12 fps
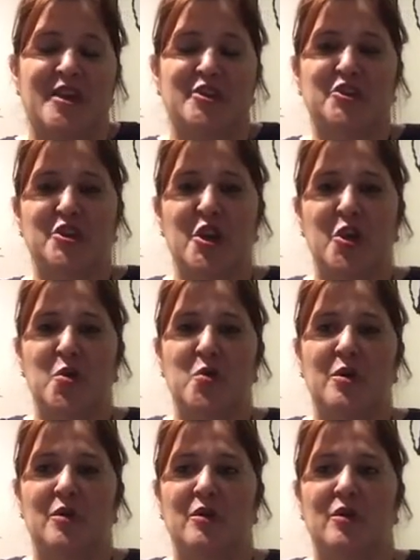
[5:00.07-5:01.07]

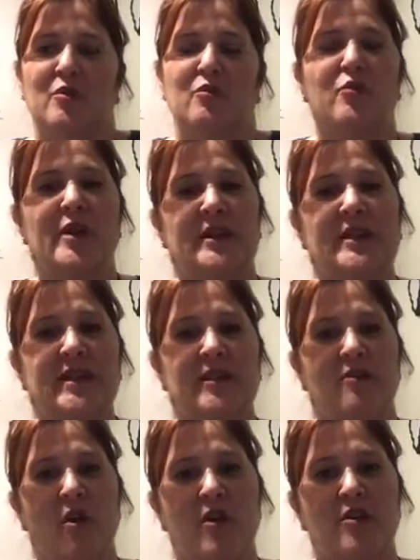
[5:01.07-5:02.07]
So Really,
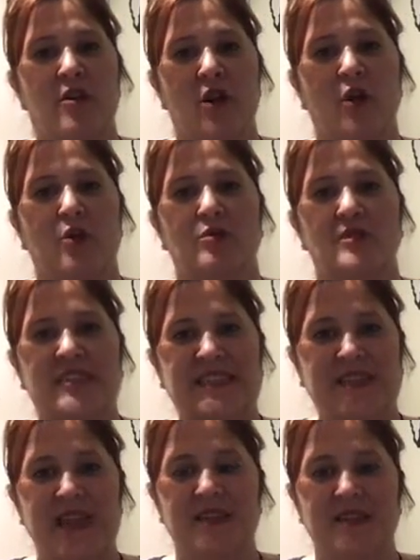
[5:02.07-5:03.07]
there are no
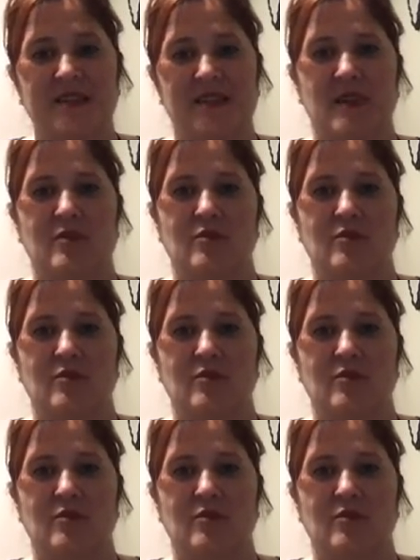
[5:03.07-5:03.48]
set